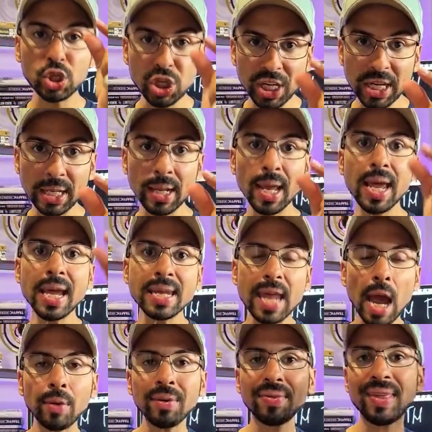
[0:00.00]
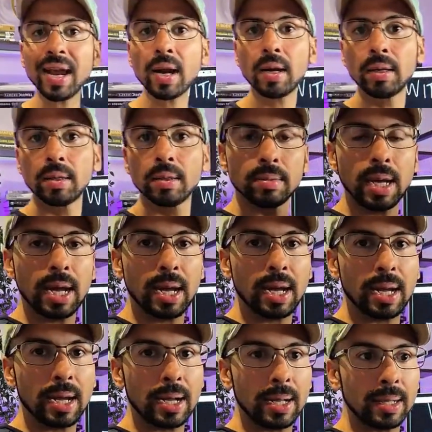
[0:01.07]
gene carrying their
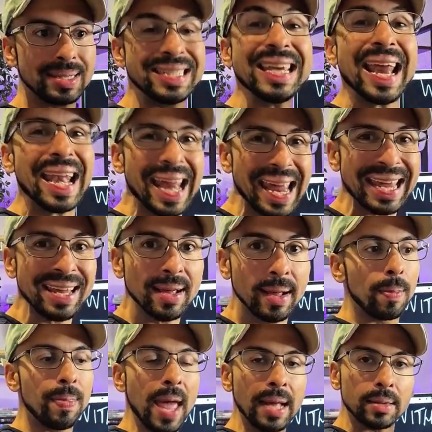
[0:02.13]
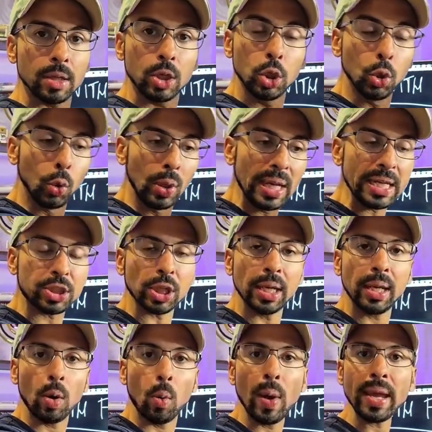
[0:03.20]
DNA that you
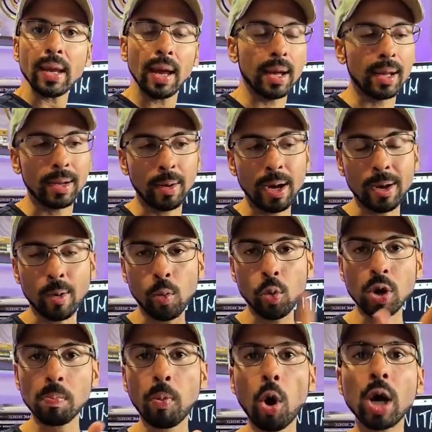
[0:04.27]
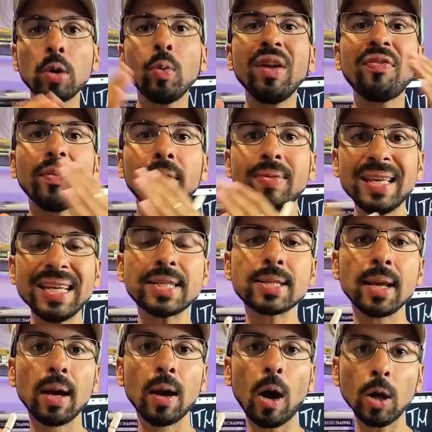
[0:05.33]
literally were born with
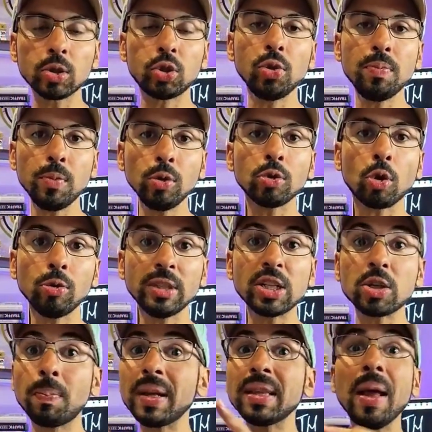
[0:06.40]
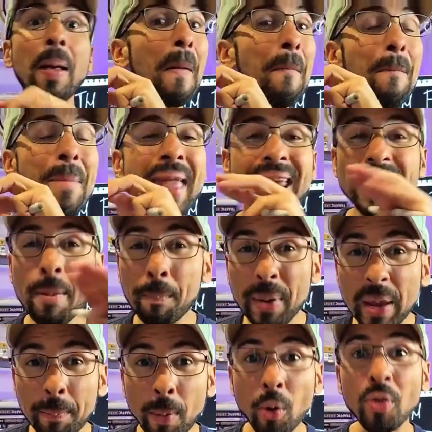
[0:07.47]
this autoimmune condition. But many
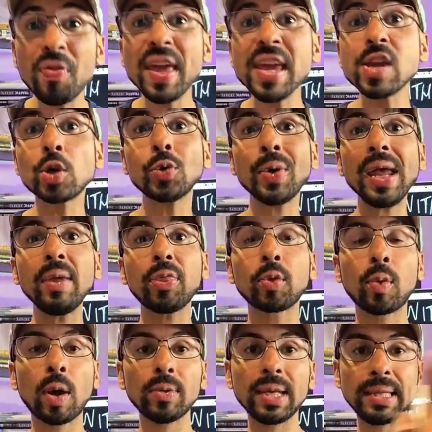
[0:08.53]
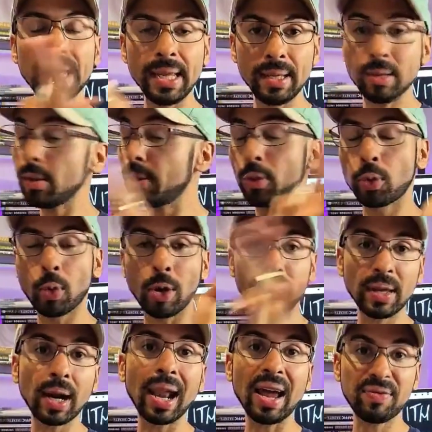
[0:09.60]
people, they create throughout the day, throughout
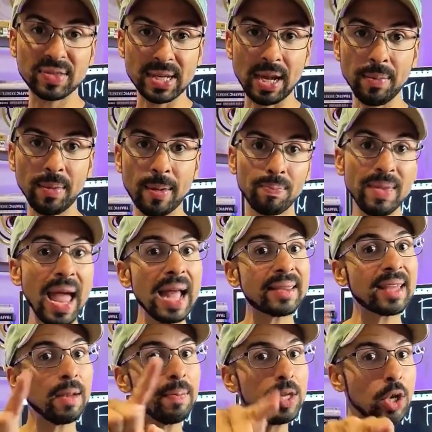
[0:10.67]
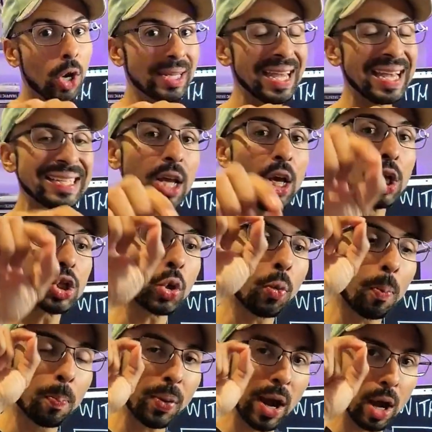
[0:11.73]
their lifetime. That can be your case.
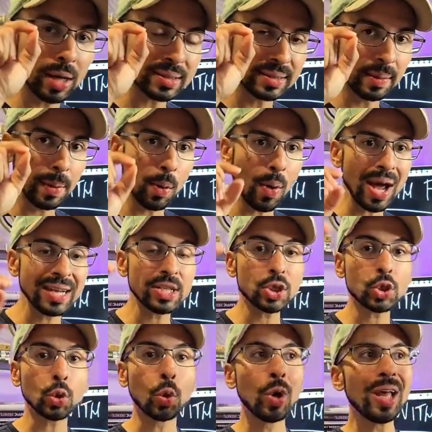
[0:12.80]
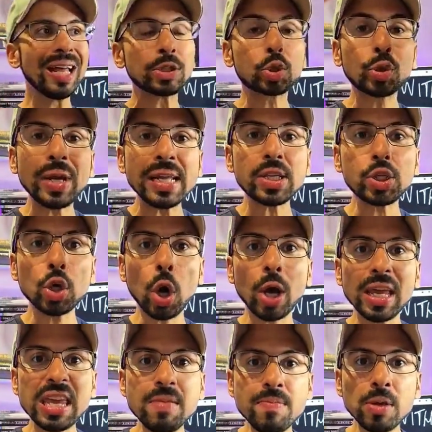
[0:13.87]
So priority number one is to treat
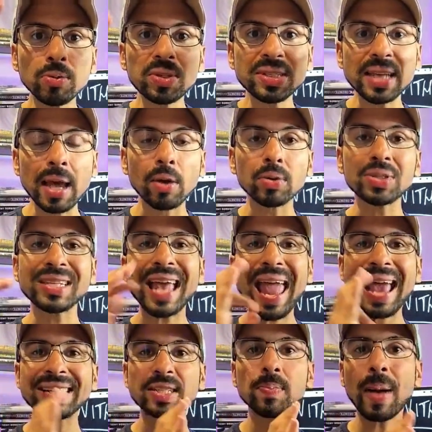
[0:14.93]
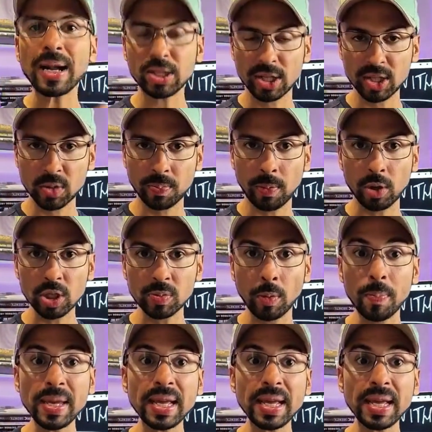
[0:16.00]
your immune cells as much as possible.